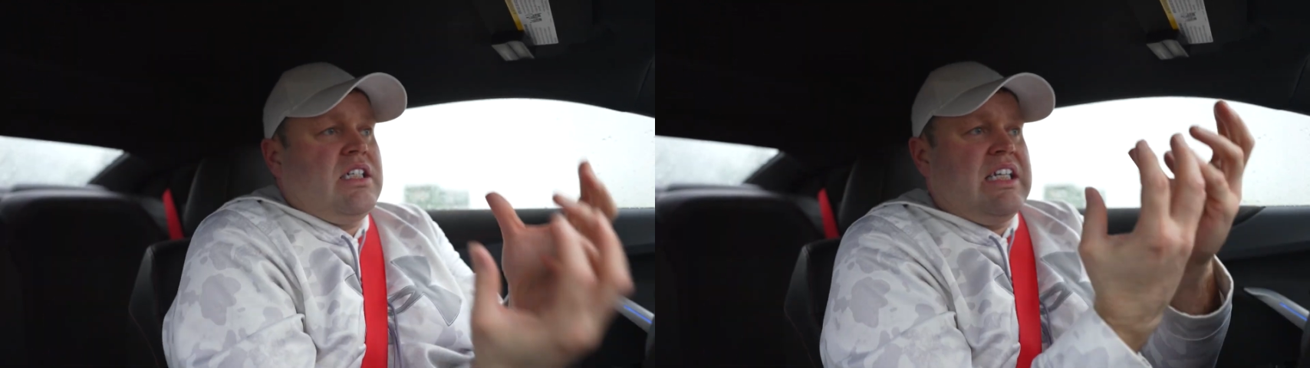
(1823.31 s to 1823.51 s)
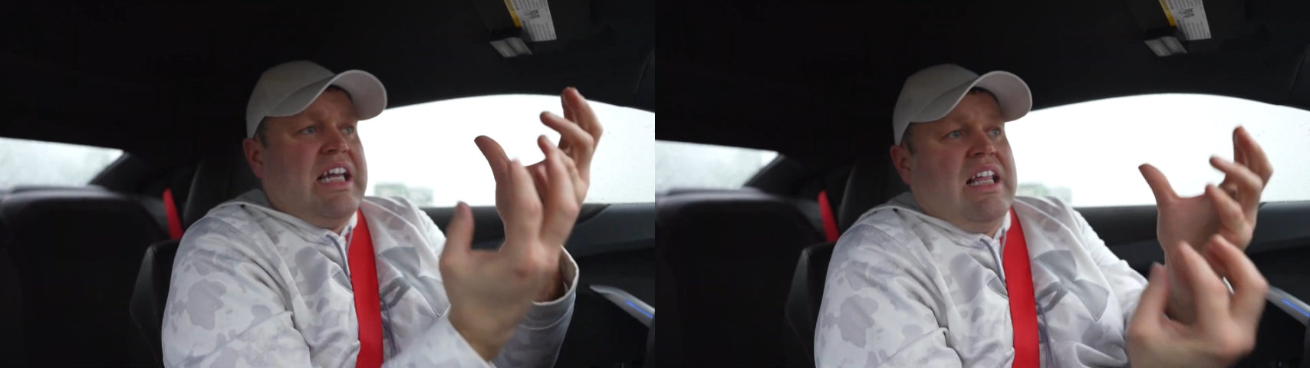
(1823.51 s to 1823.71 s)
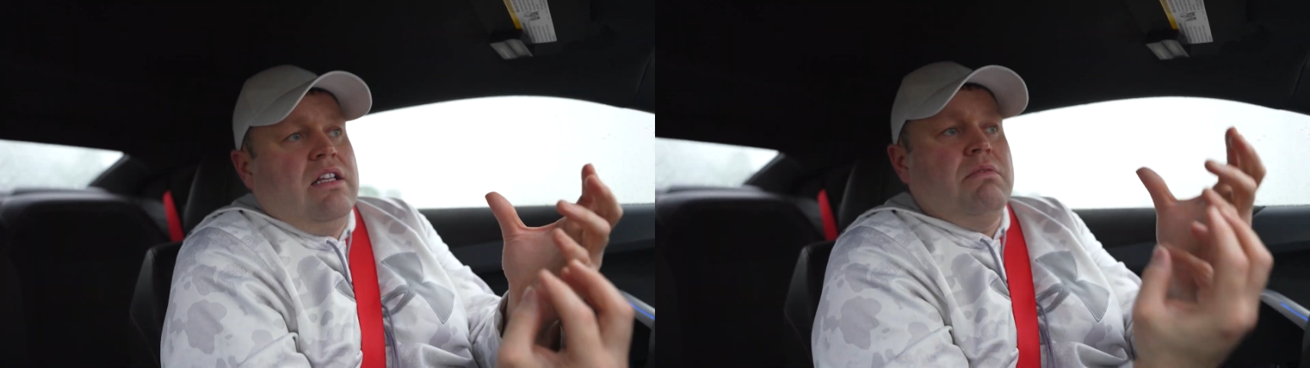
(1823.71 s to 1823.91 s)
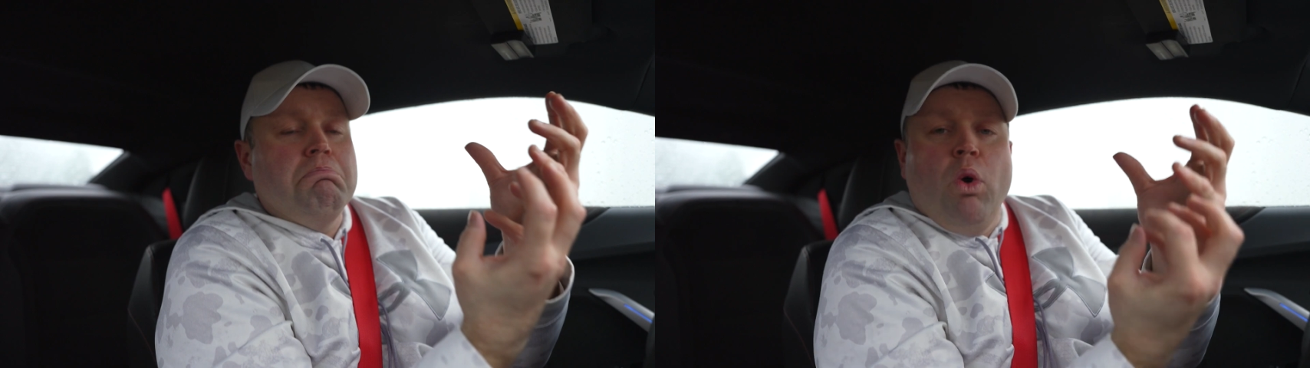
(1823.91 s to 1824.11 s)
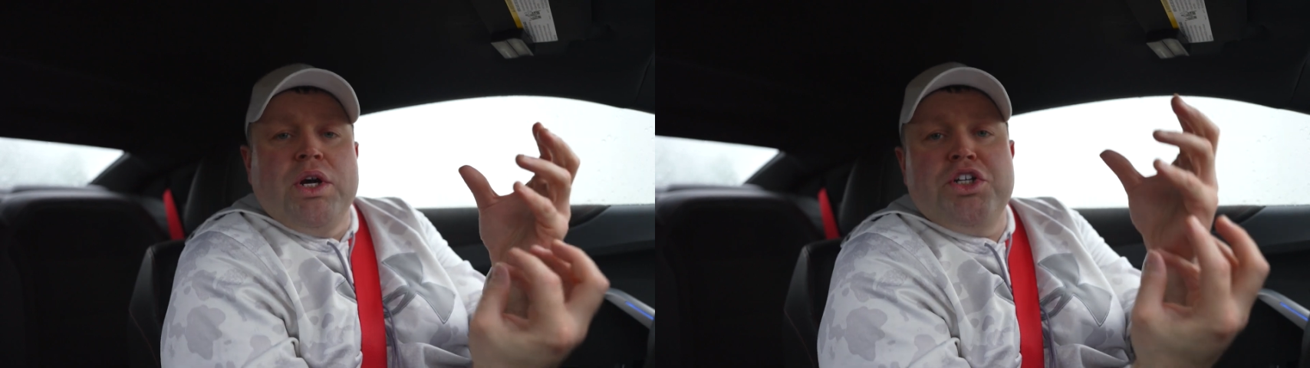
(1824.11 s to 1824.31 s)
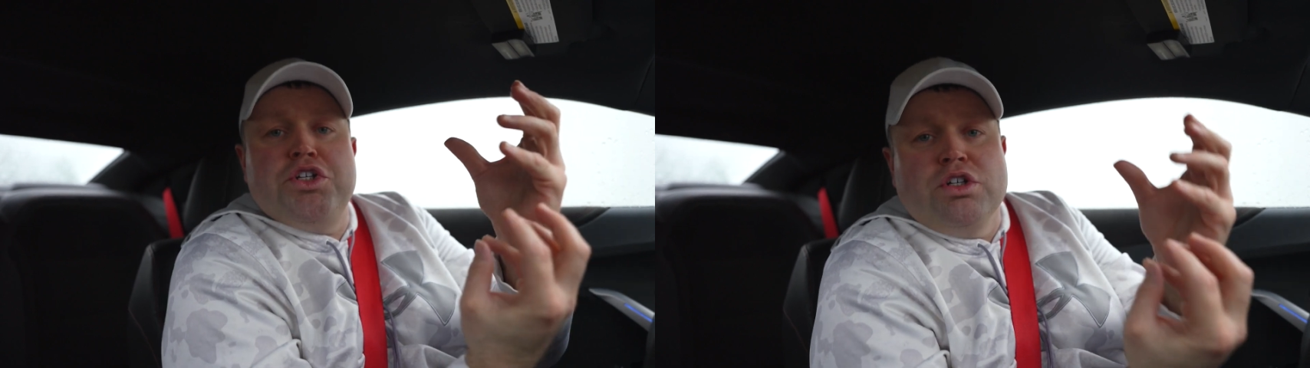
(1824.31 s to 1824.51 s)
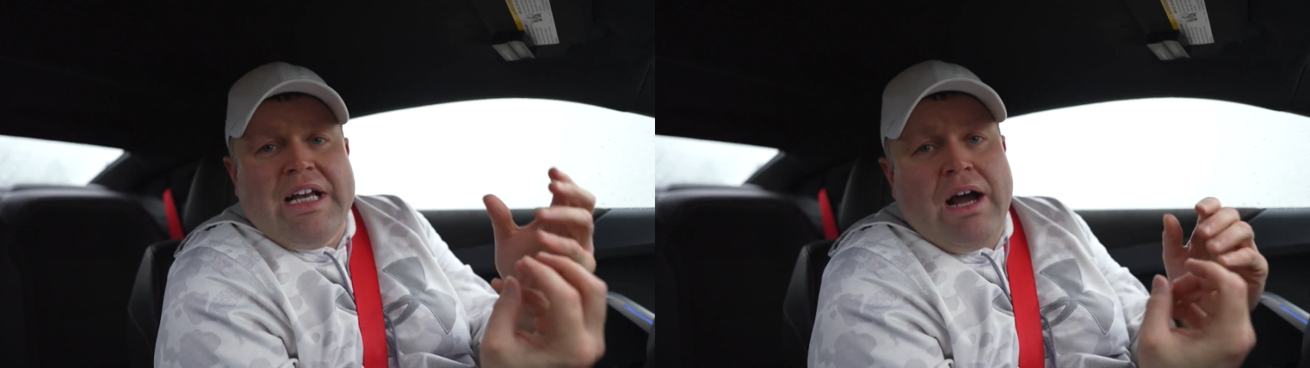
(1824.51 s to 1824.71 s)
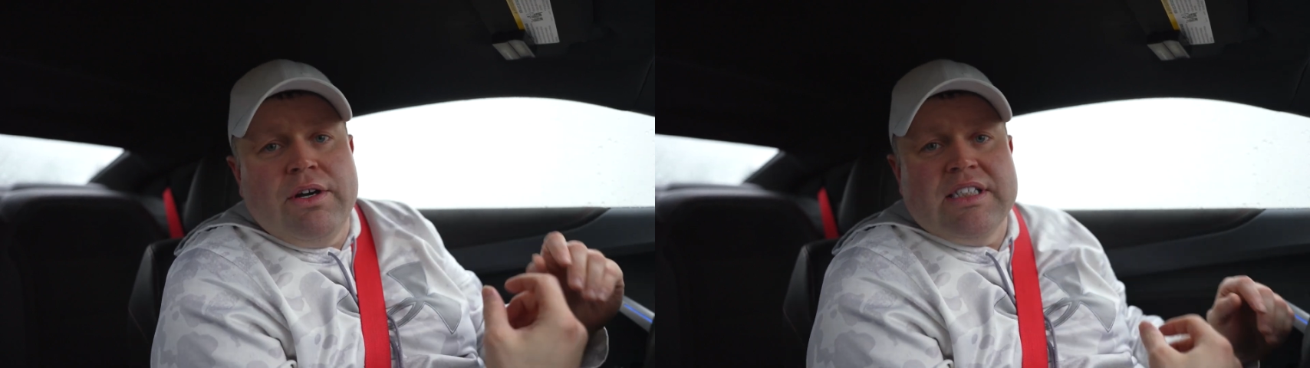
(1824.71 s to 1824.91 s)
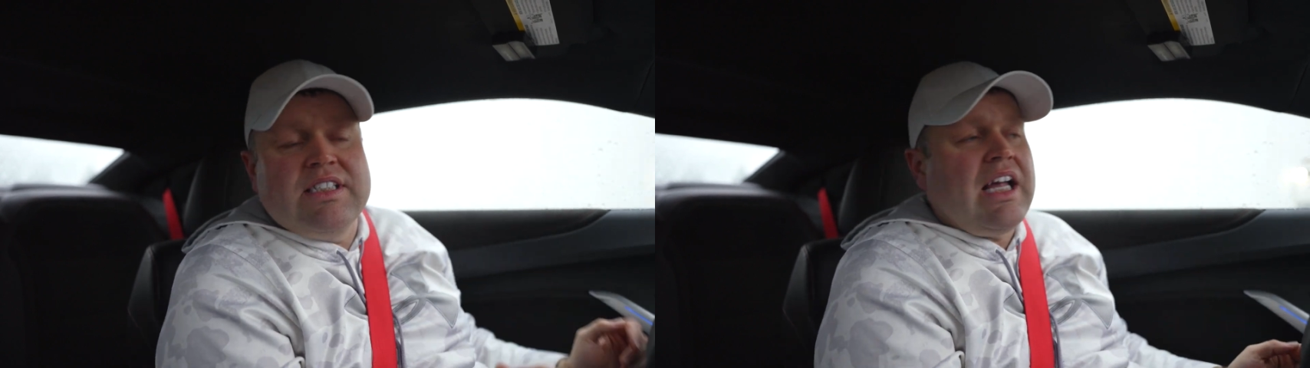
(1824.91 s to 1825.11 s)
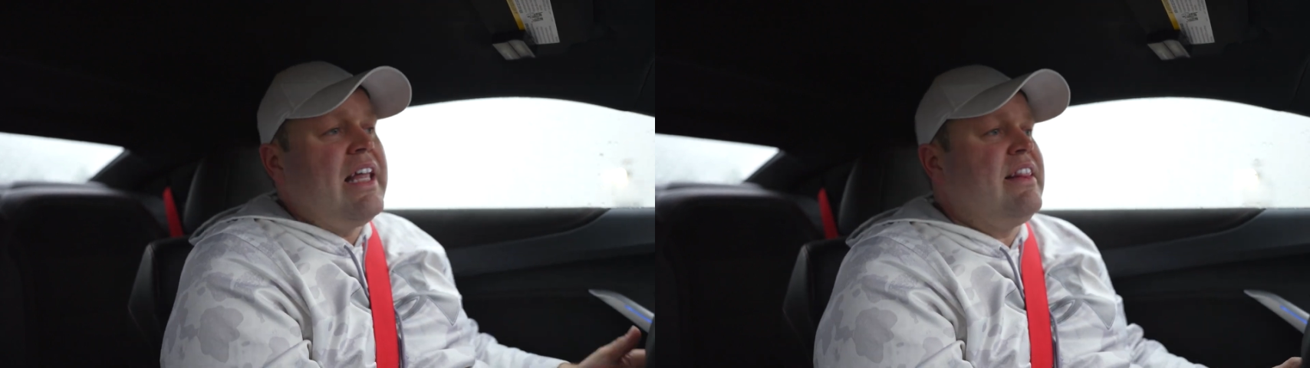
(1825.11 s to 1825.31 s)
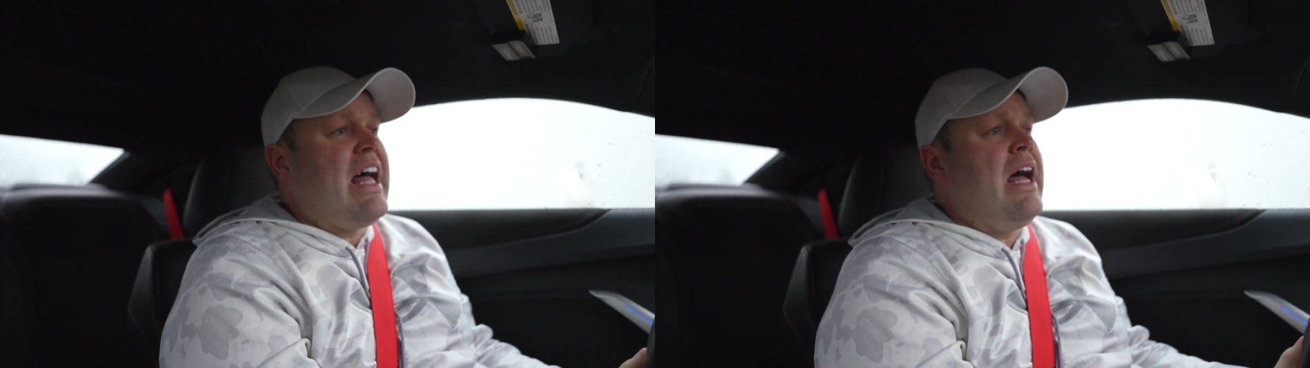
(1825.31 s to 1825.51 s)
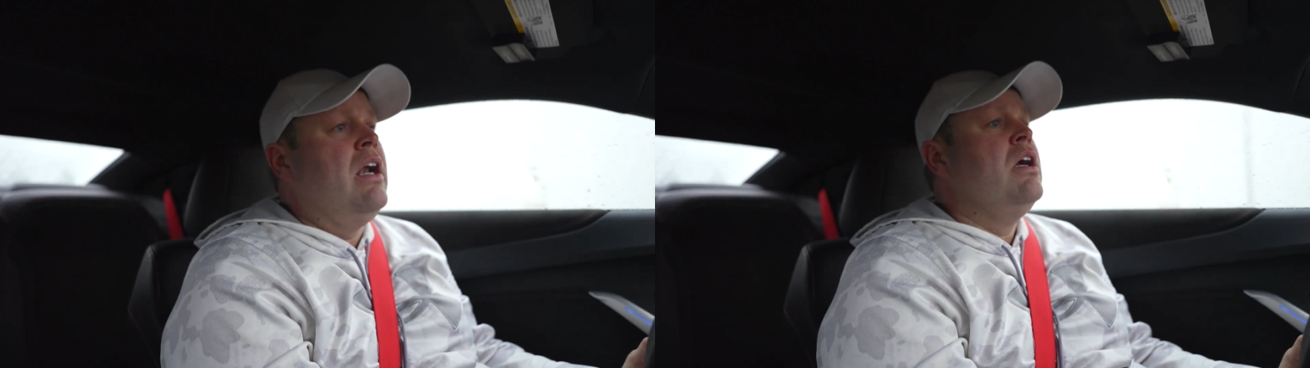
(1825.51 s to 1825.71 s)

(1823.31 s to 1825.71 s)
to get moisture down inside that